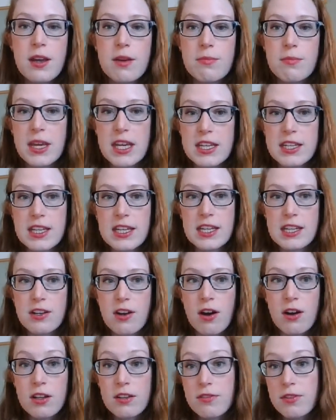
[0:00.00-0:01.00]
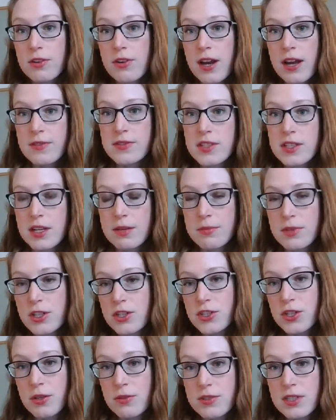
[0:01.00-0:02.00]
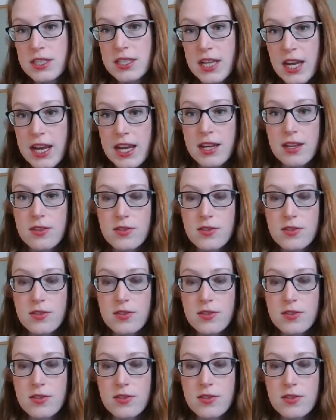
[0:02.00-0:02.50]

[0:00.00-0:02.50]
making all of the graphs that I'm going to show today.